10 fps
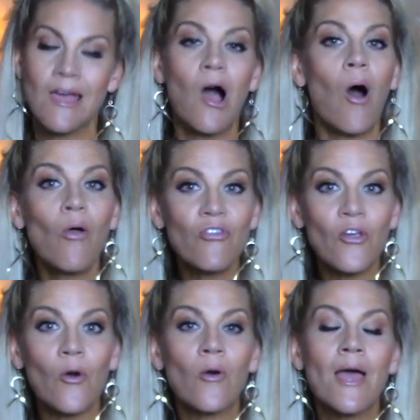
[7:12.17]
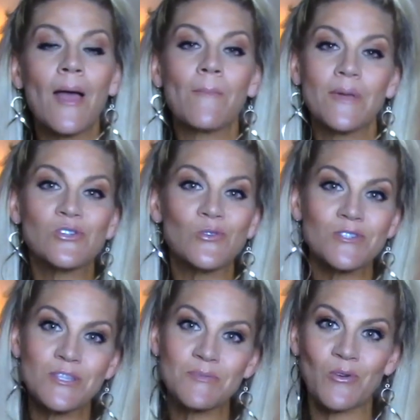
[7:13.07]
Also, be sure
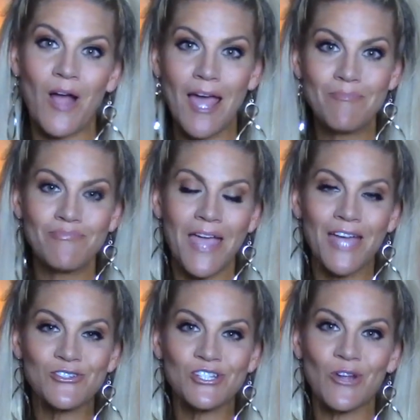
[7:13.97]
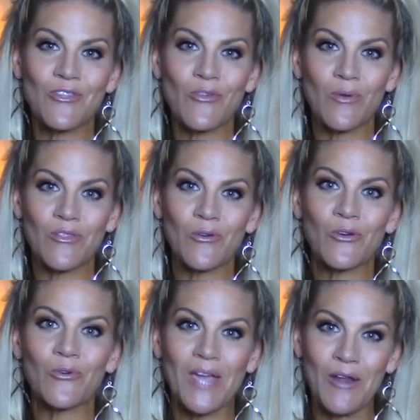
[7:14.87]
to subscribe and share this with your
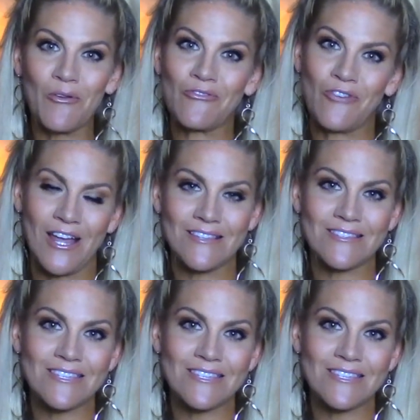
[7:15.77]
creator friends.